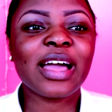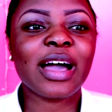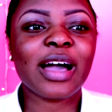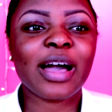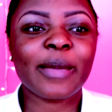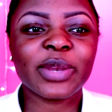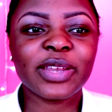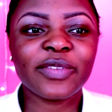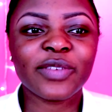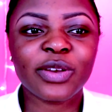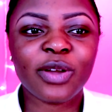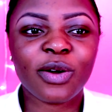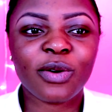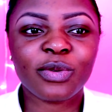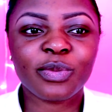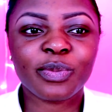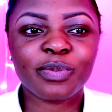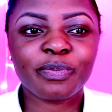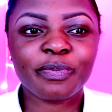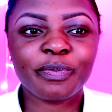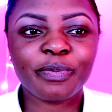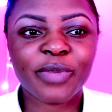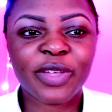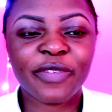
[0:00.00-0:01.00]
I mean, even though
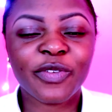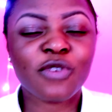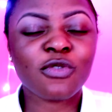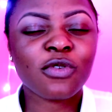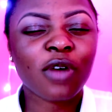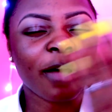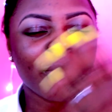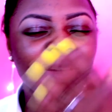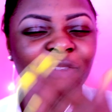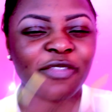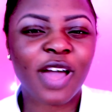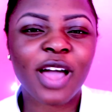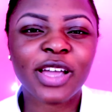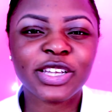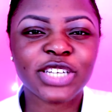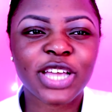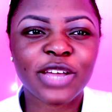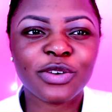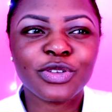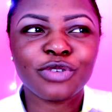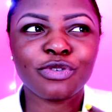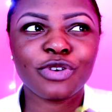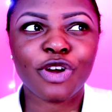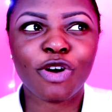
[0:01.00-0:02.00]
if you're on my vlogging
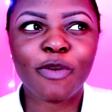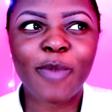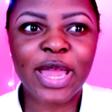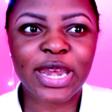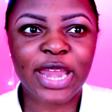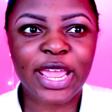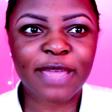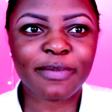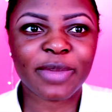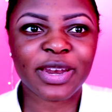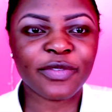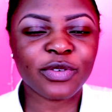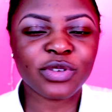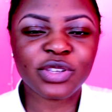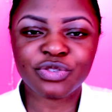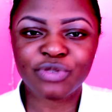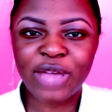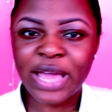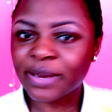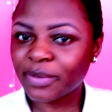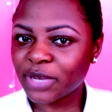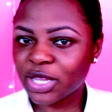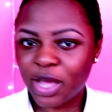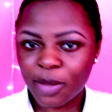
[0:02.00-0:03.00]
channel, you know my name, but if you just
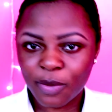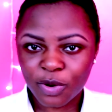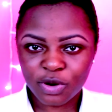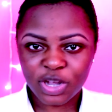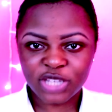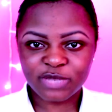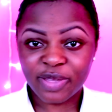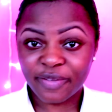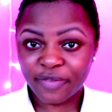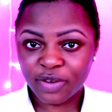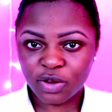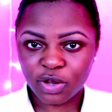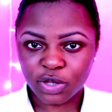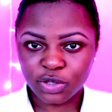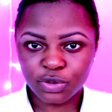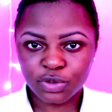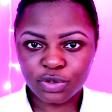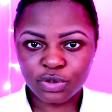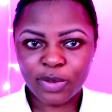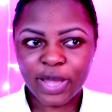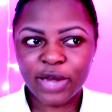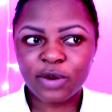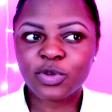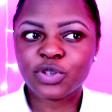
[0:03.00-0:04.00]
randomly come across my video on
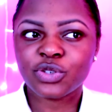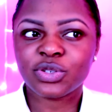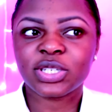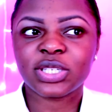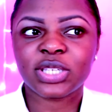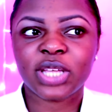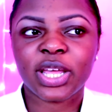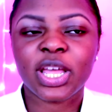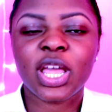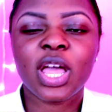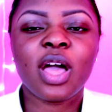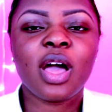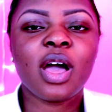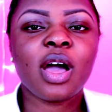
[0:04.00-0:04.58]
YouTube, I don't want you to say,